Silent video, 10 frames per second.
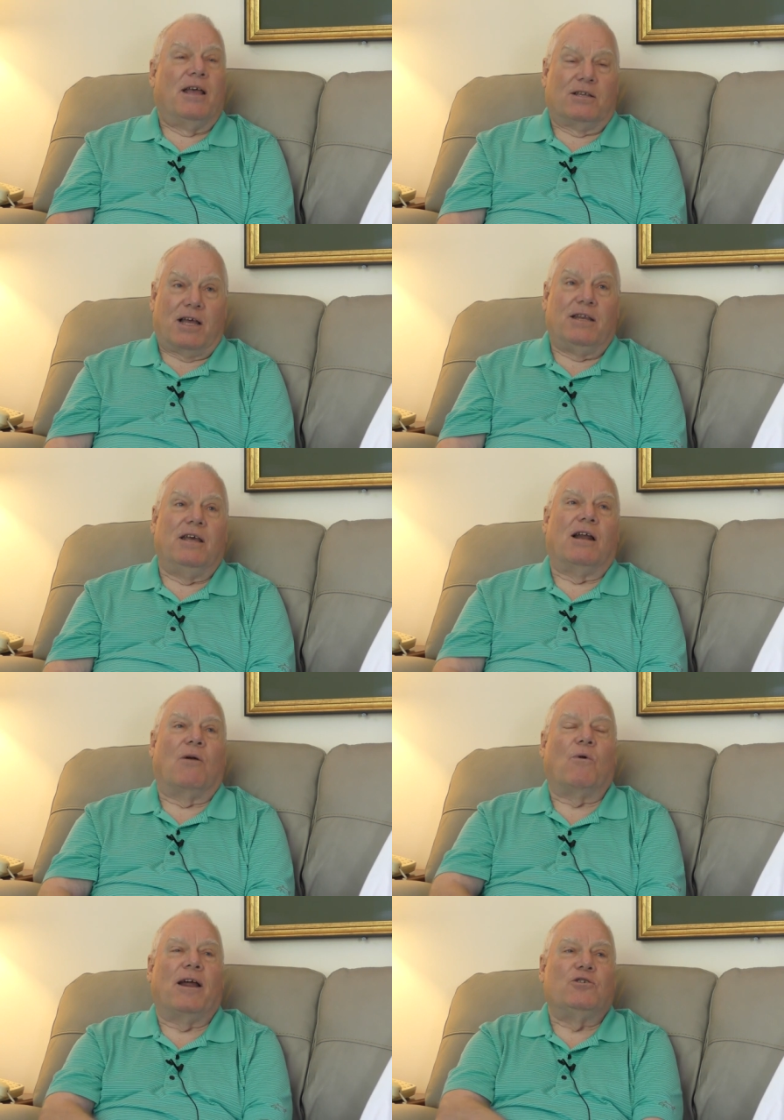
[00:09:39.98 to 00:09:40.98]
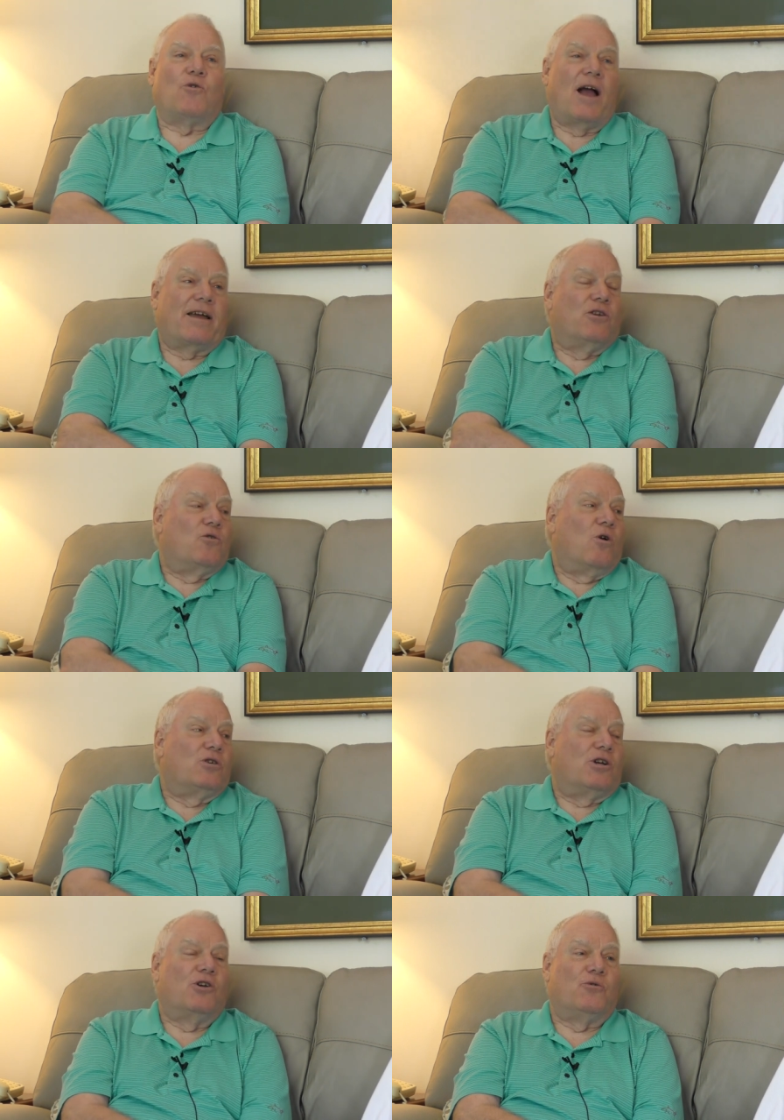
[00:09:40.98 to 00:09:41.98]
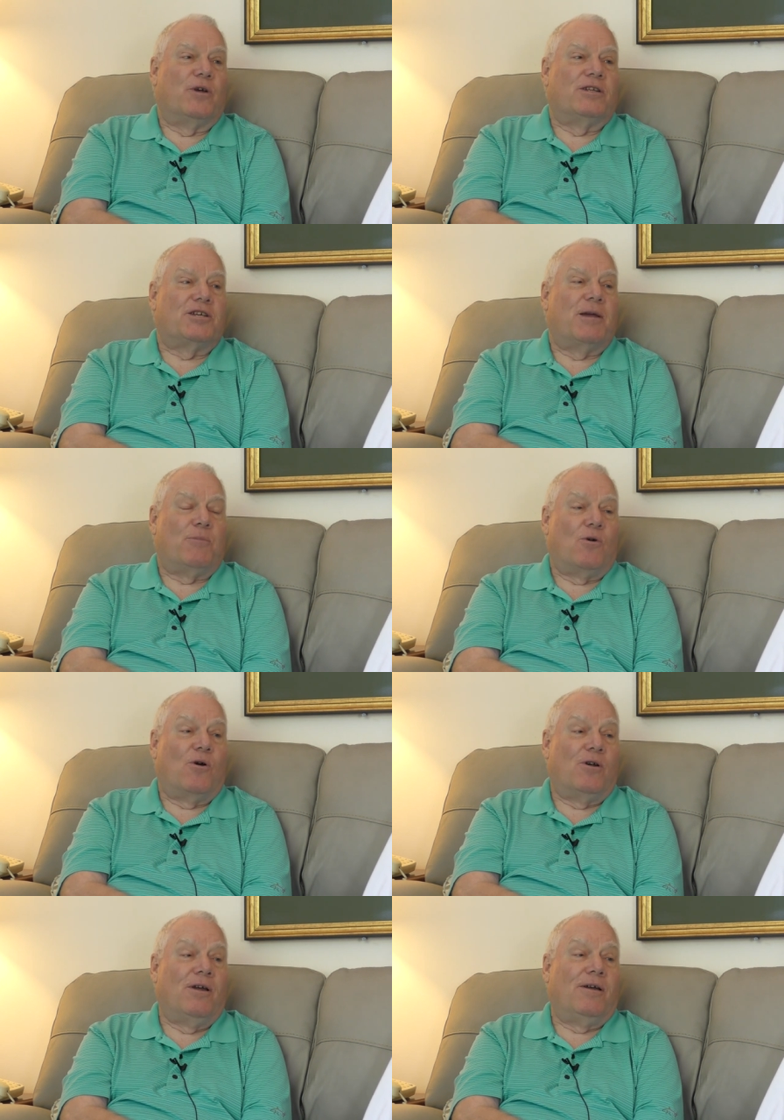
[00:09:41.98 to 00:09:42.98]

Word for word: Yes, I did. I ran track and cross country at St. Bernard. Well,